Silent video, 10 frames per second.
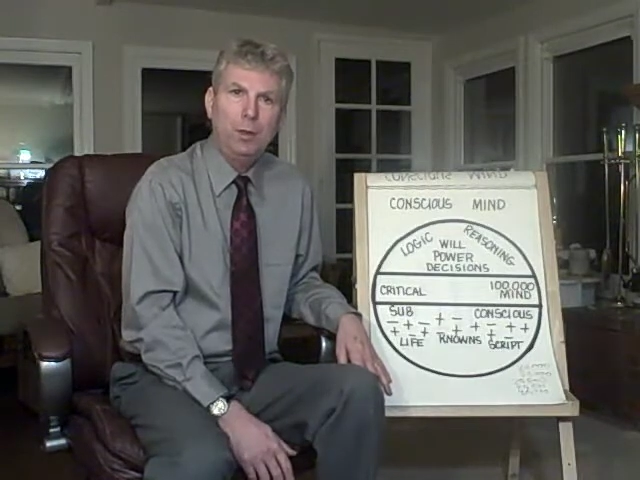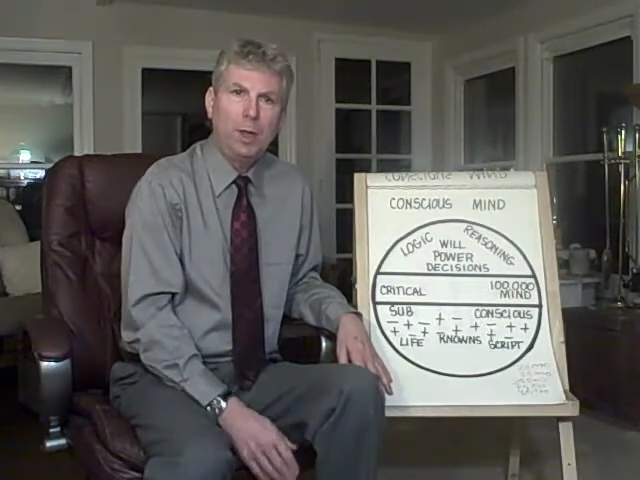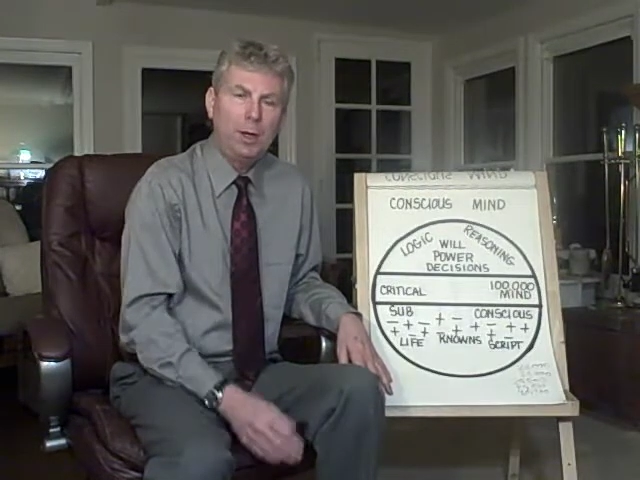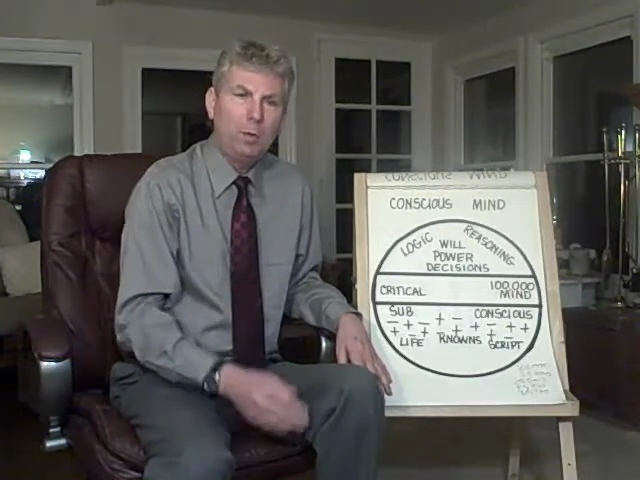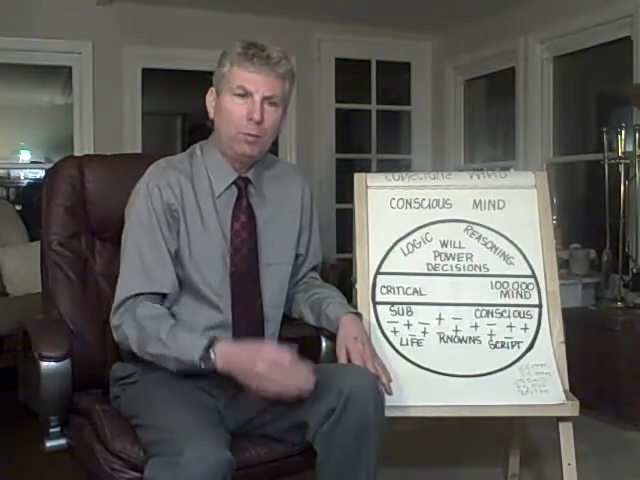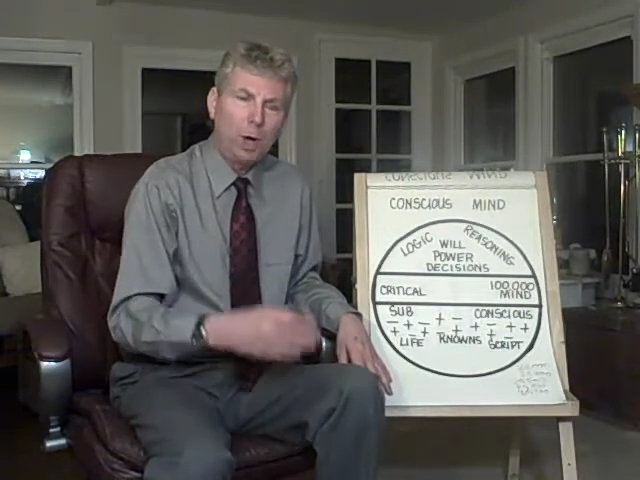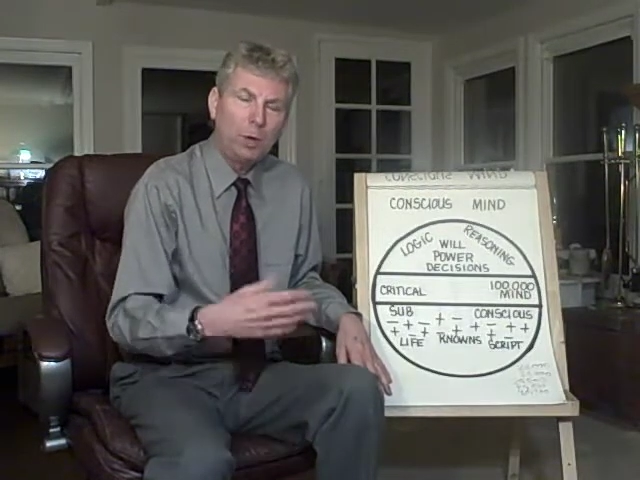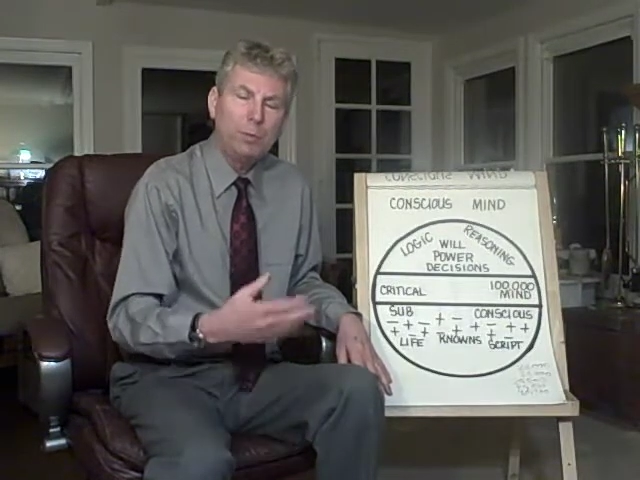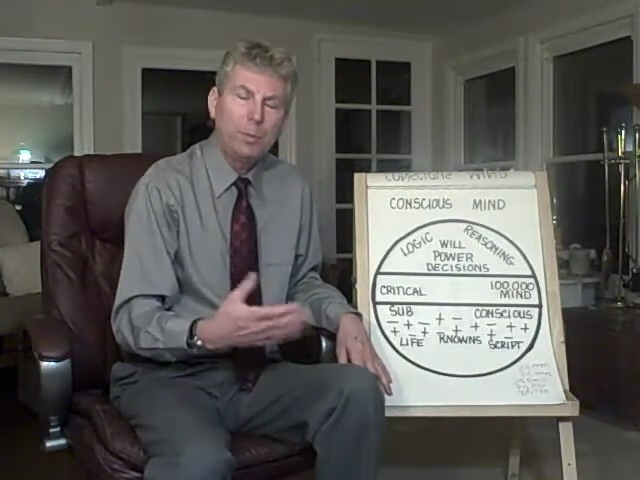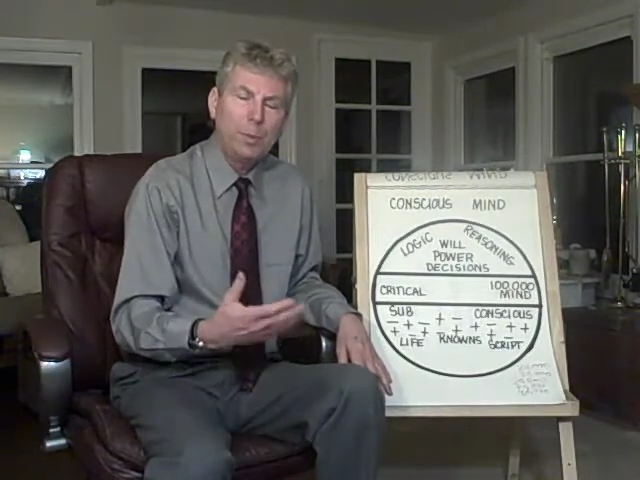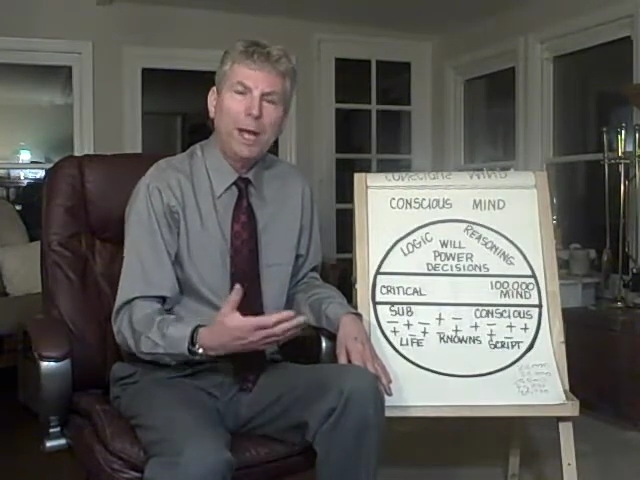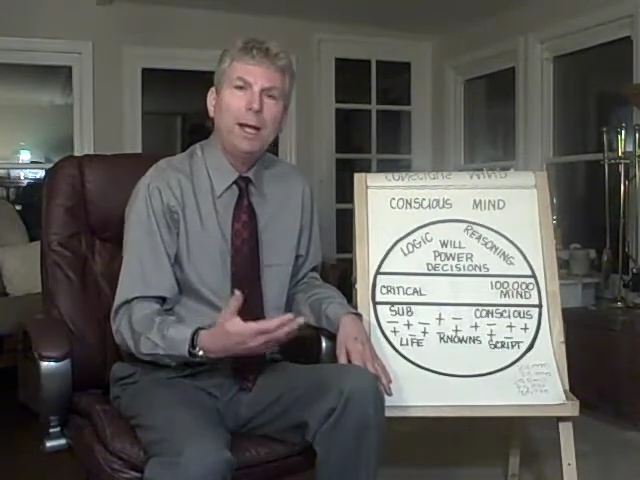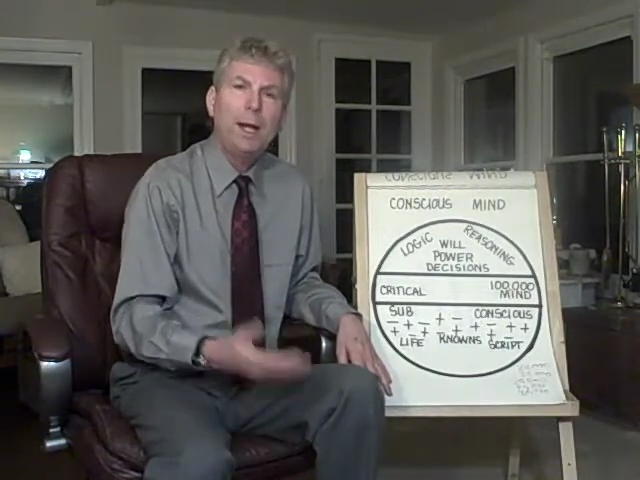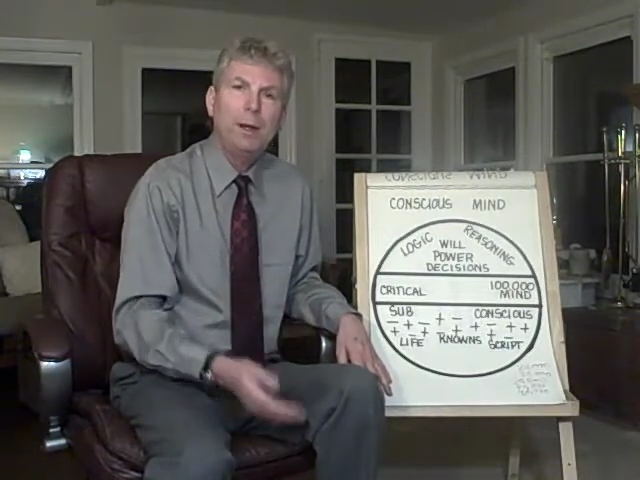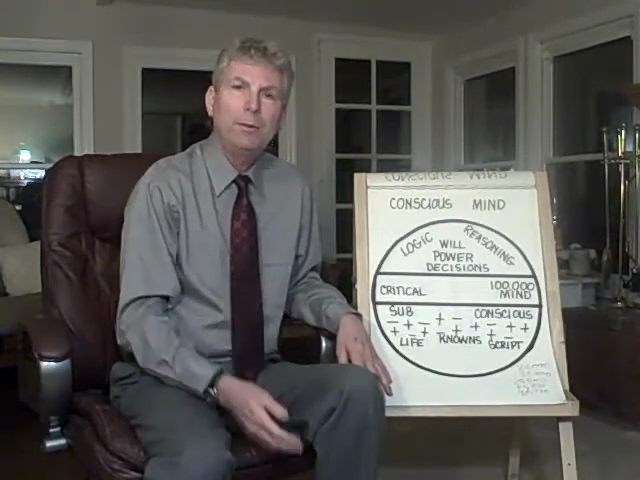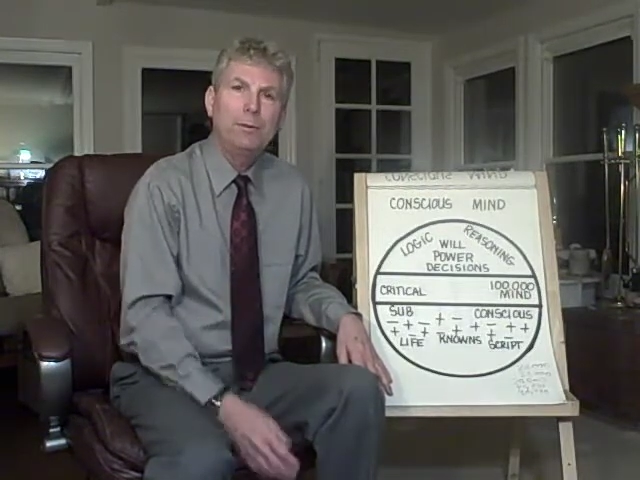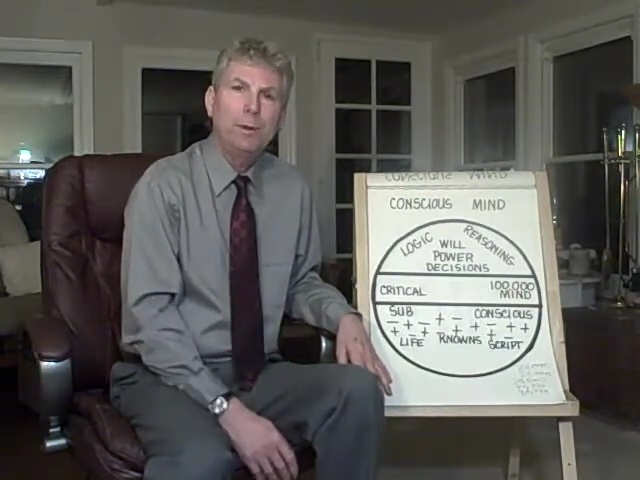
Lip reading: that are repetitive.